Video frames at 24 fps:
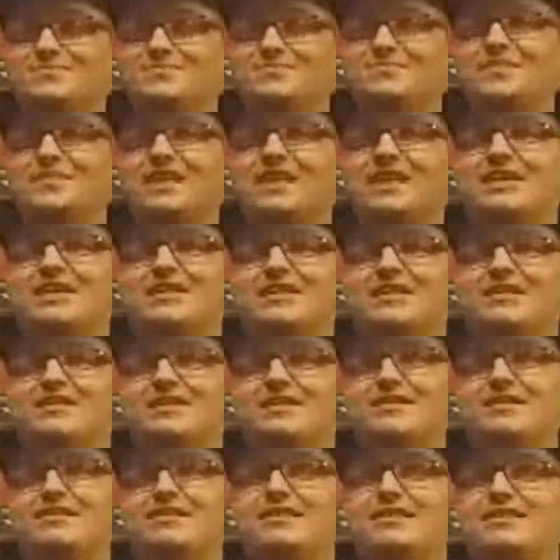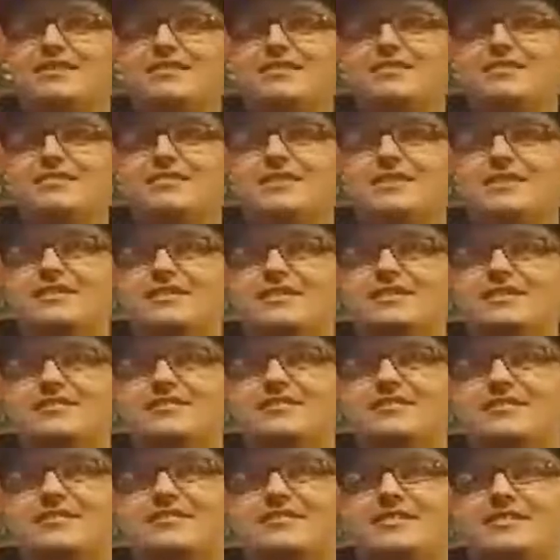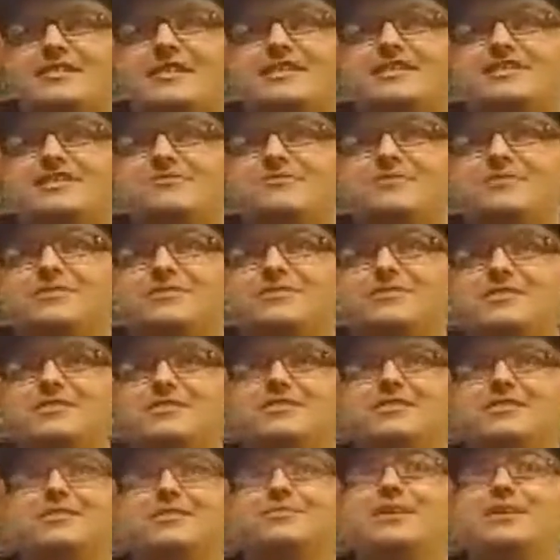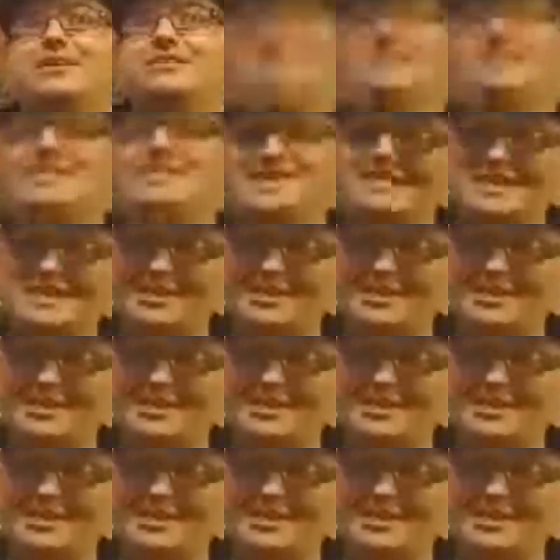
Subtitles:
Hey, that leads into the next one. Let's talk about stand-up.